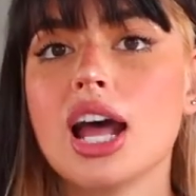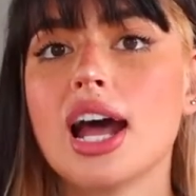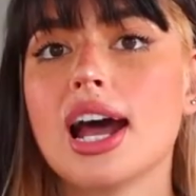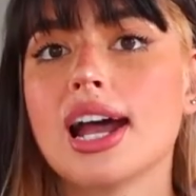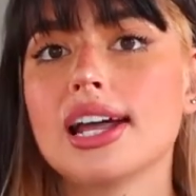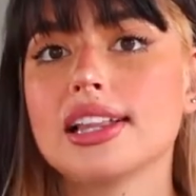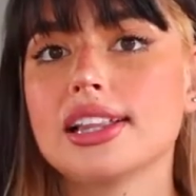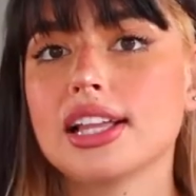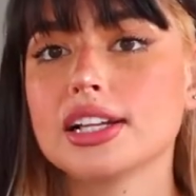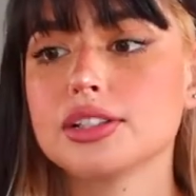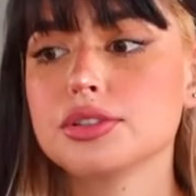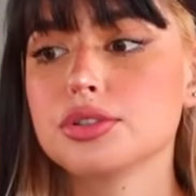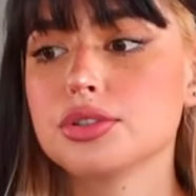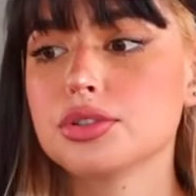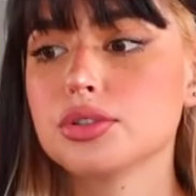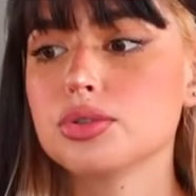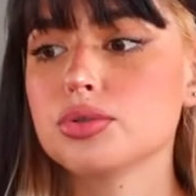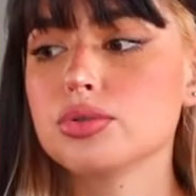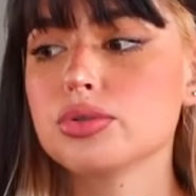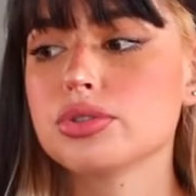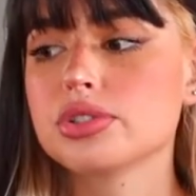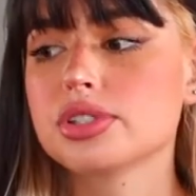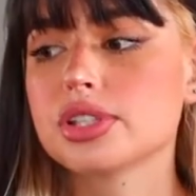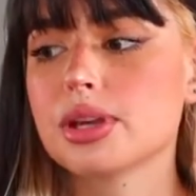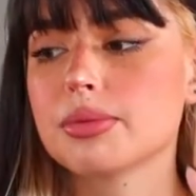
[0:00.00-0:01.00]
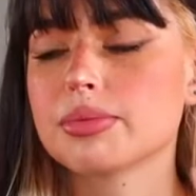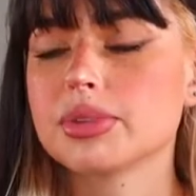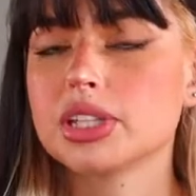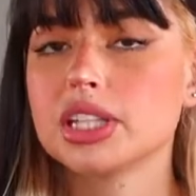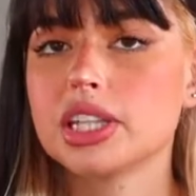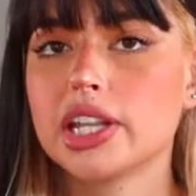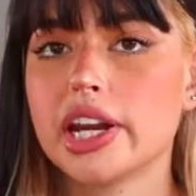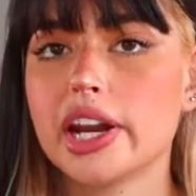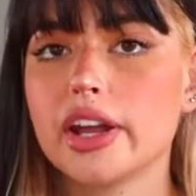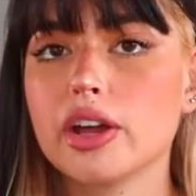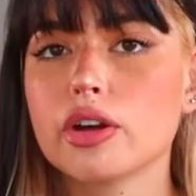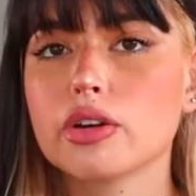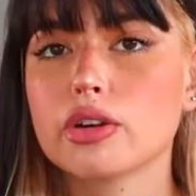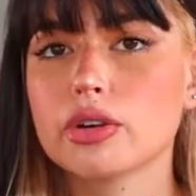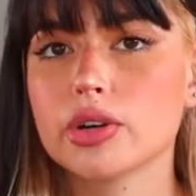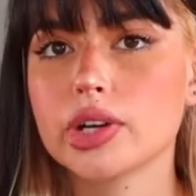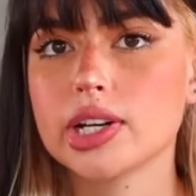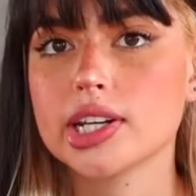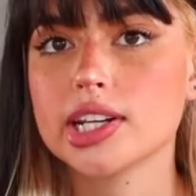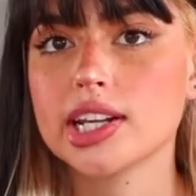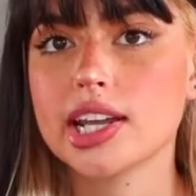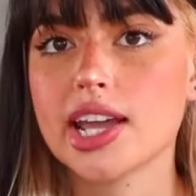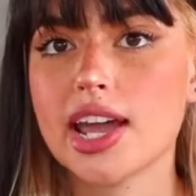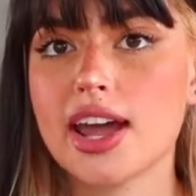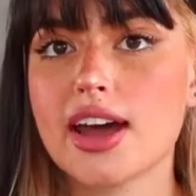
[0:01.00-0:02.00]
I like to use something that I
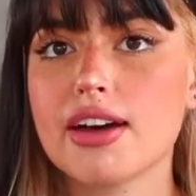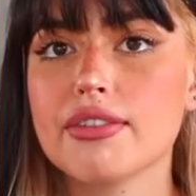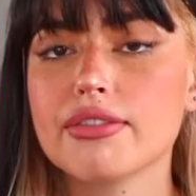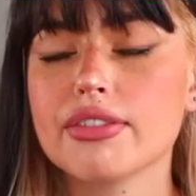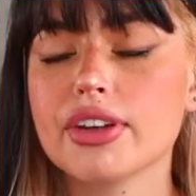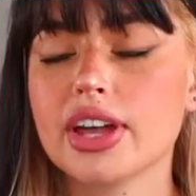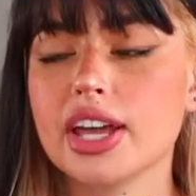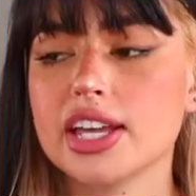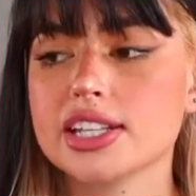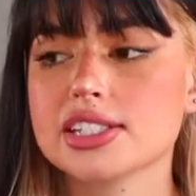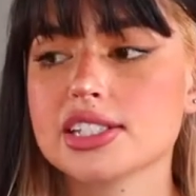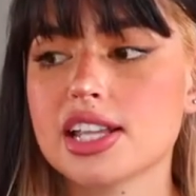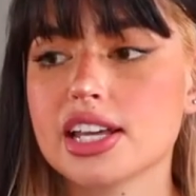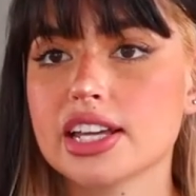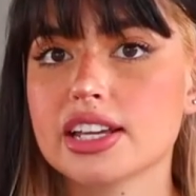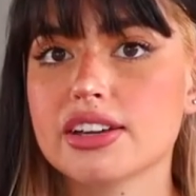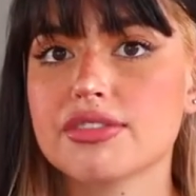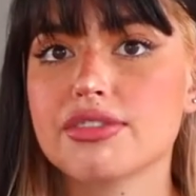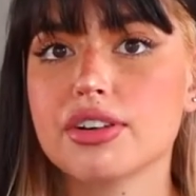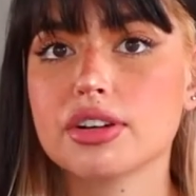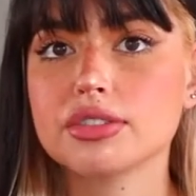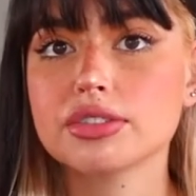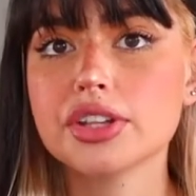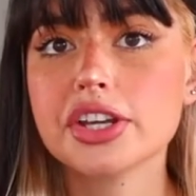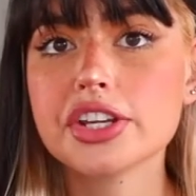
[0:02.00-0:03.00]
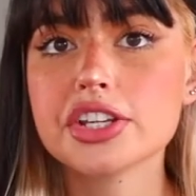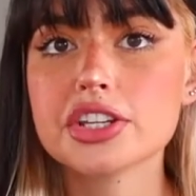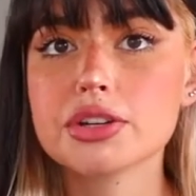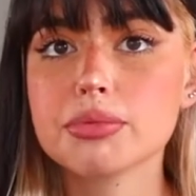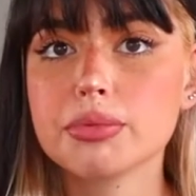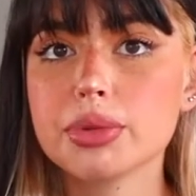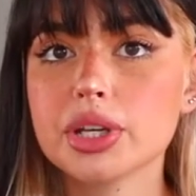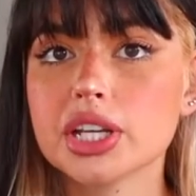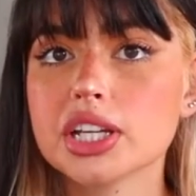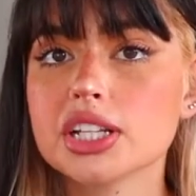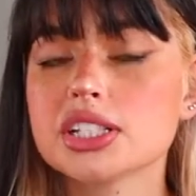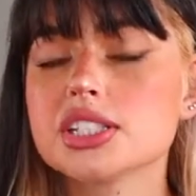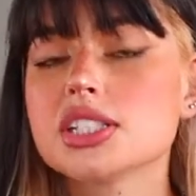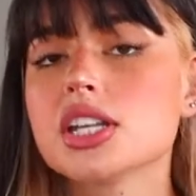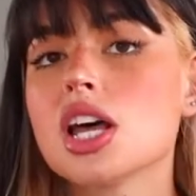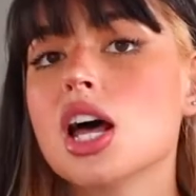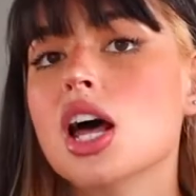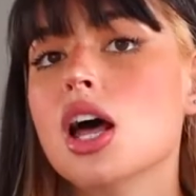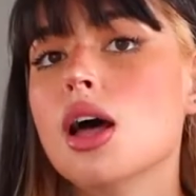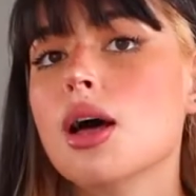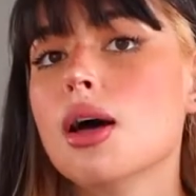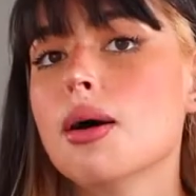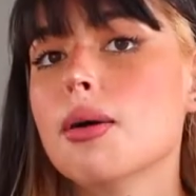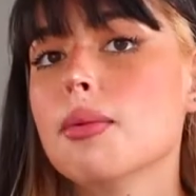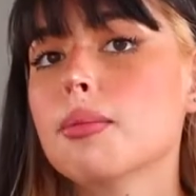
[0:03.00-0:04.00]
already have as like a foundation, because
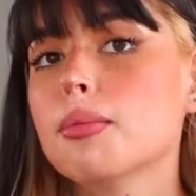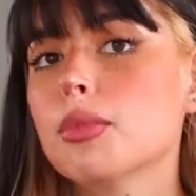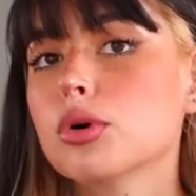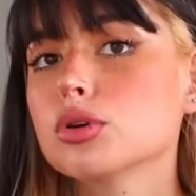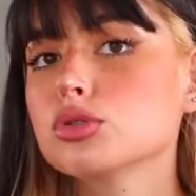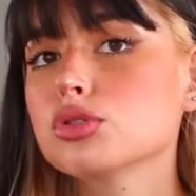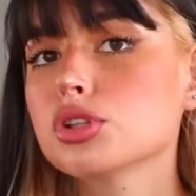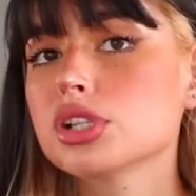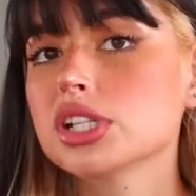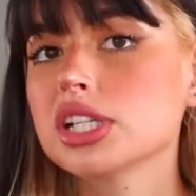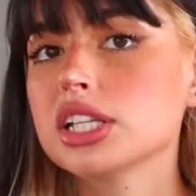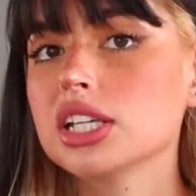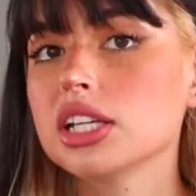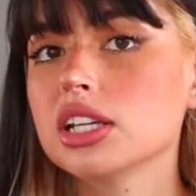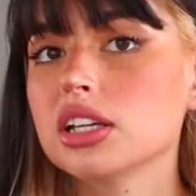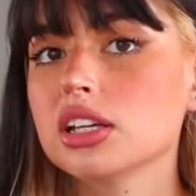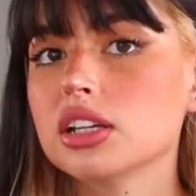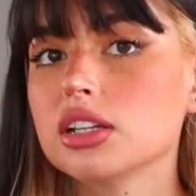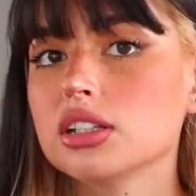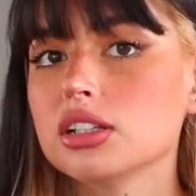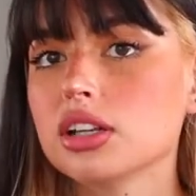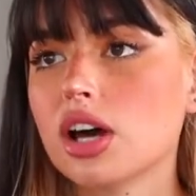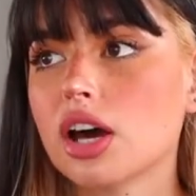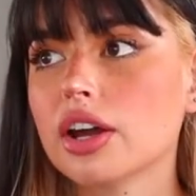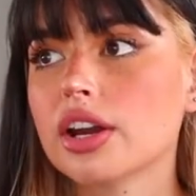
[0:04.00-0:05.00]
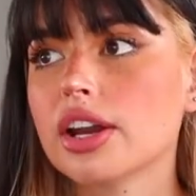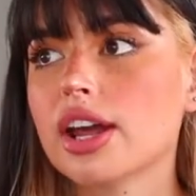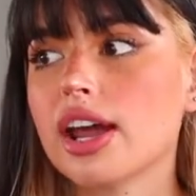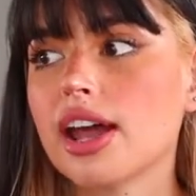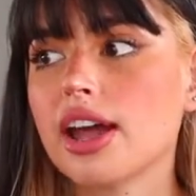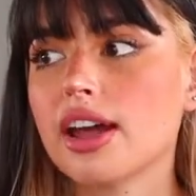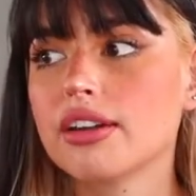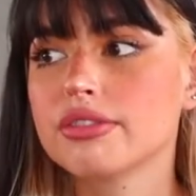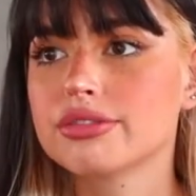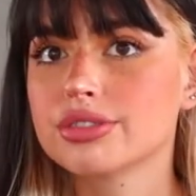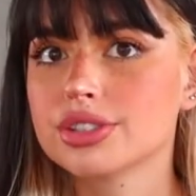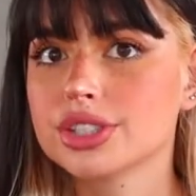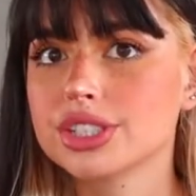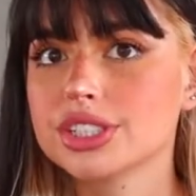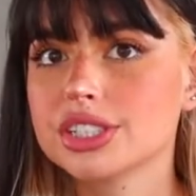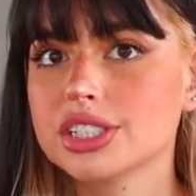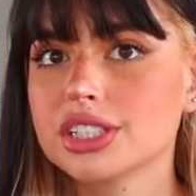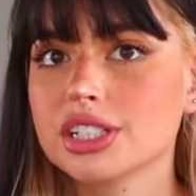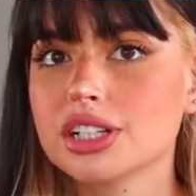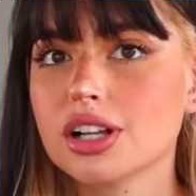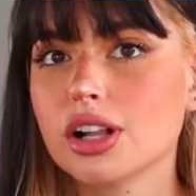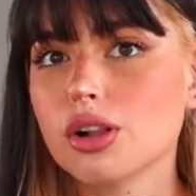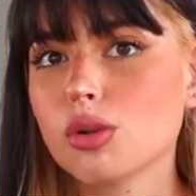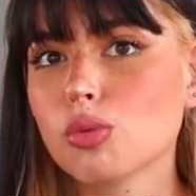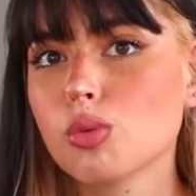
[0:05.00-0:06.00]
mostly not every
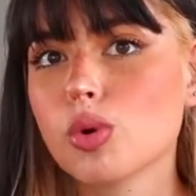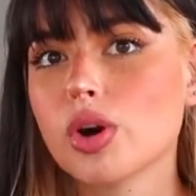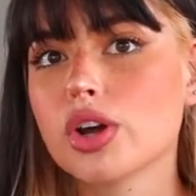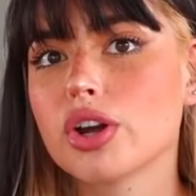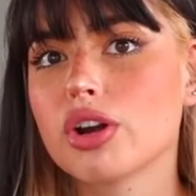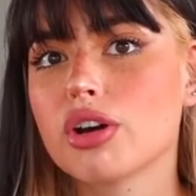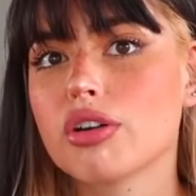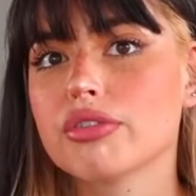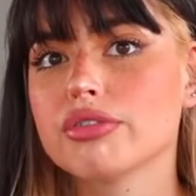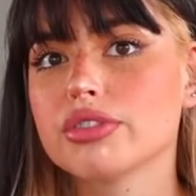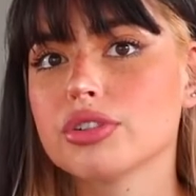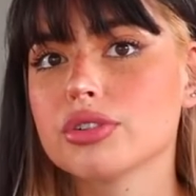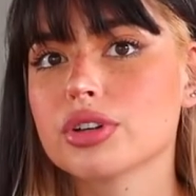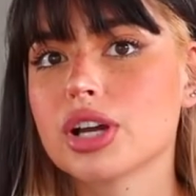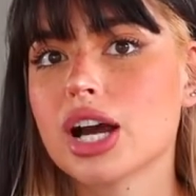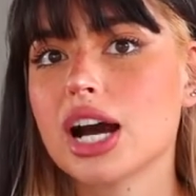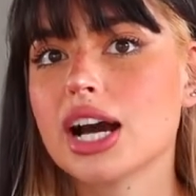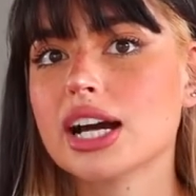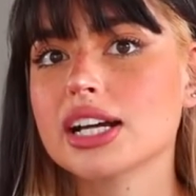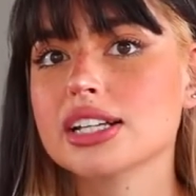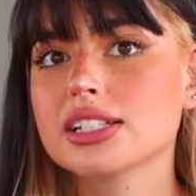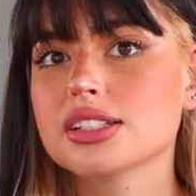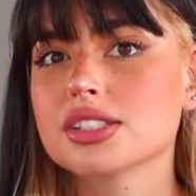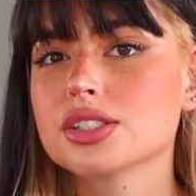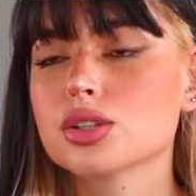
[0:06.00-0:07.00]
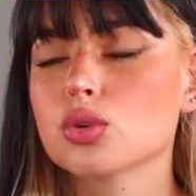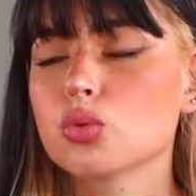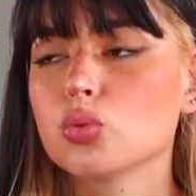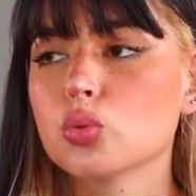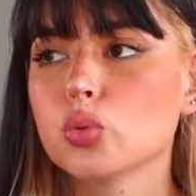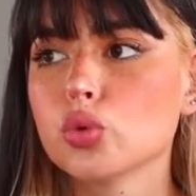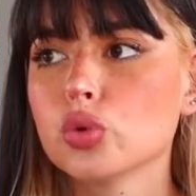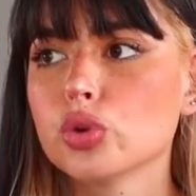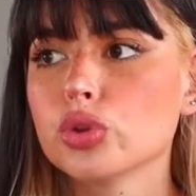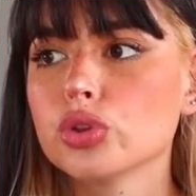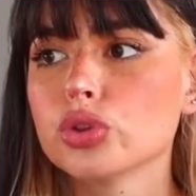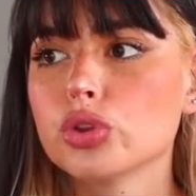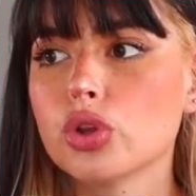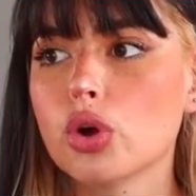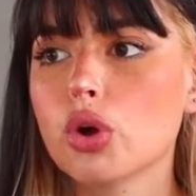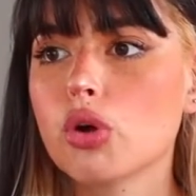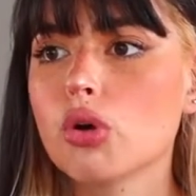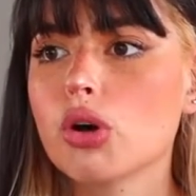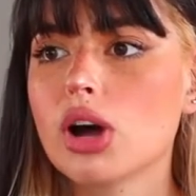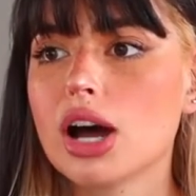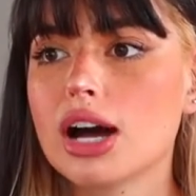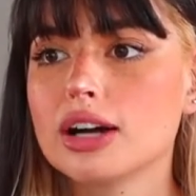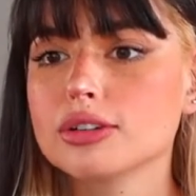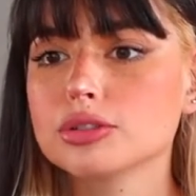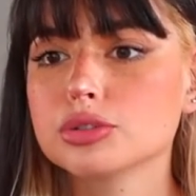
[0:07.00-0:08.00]
single one of you guys will know
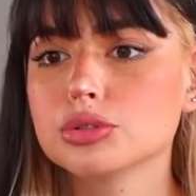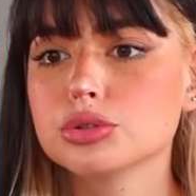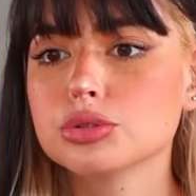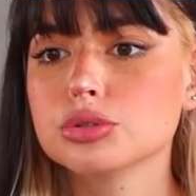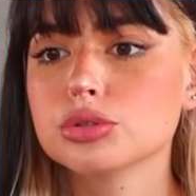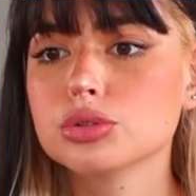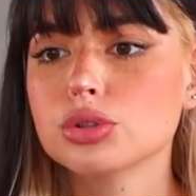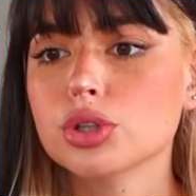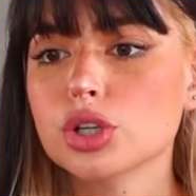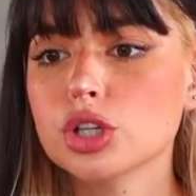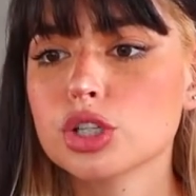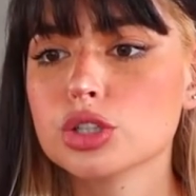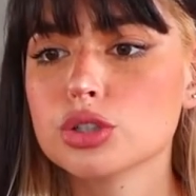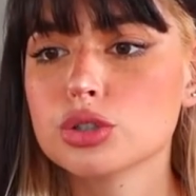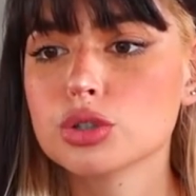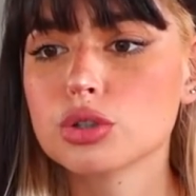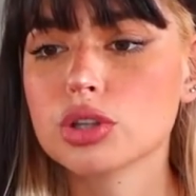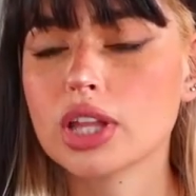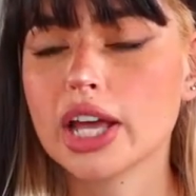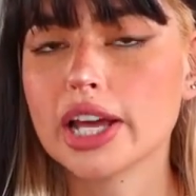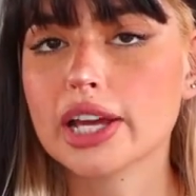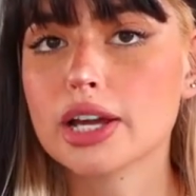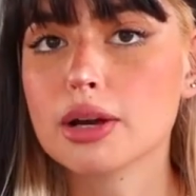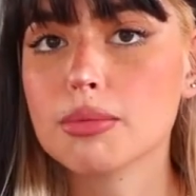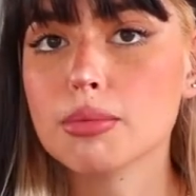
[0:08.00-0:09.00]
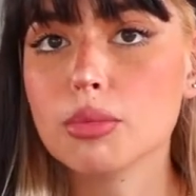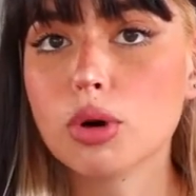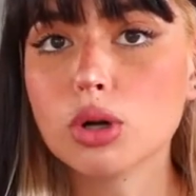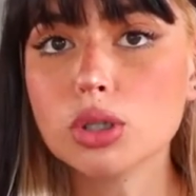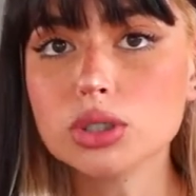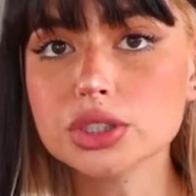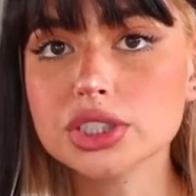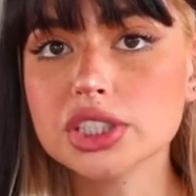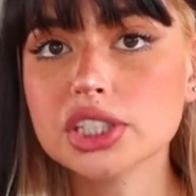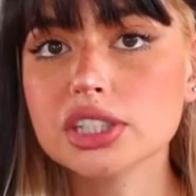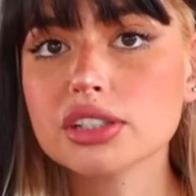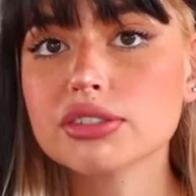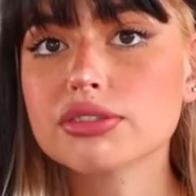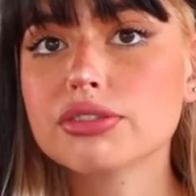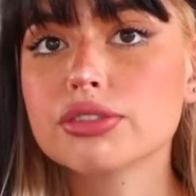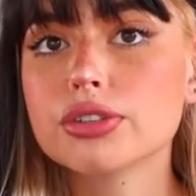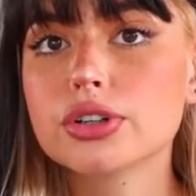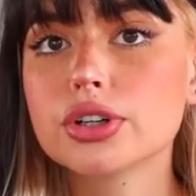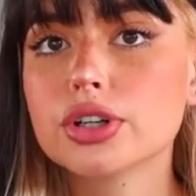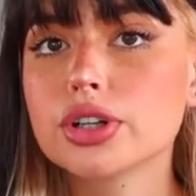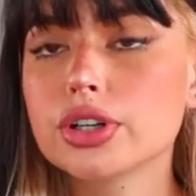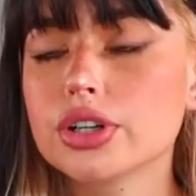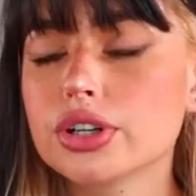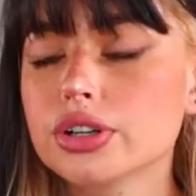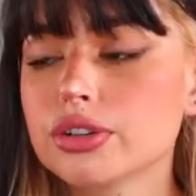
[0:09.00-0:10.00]
how to do like molding
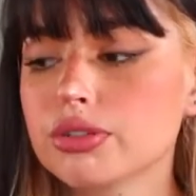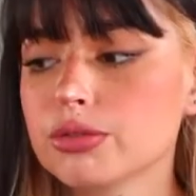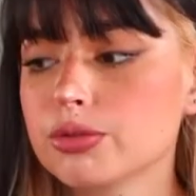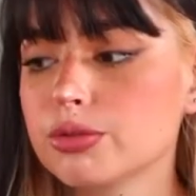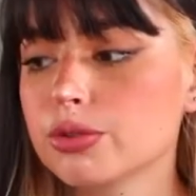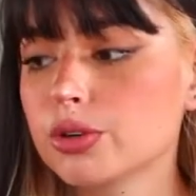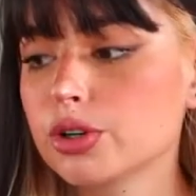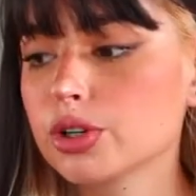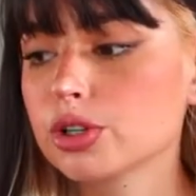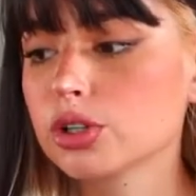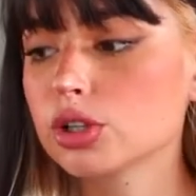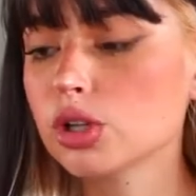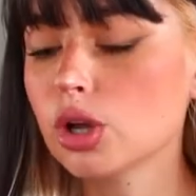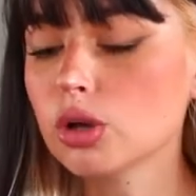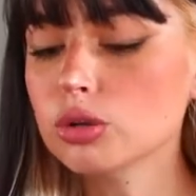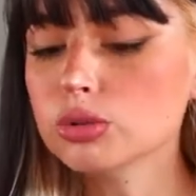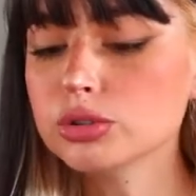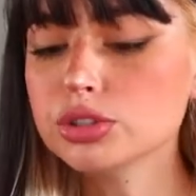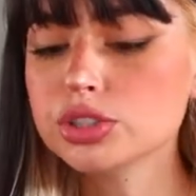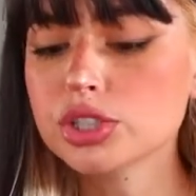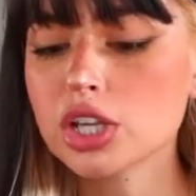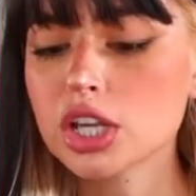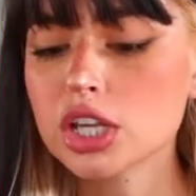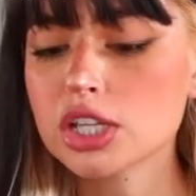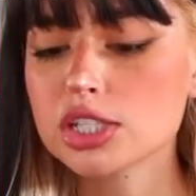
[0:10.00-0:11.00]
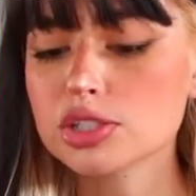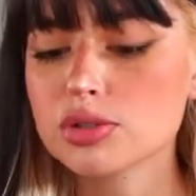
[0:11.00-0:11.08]
for clothes,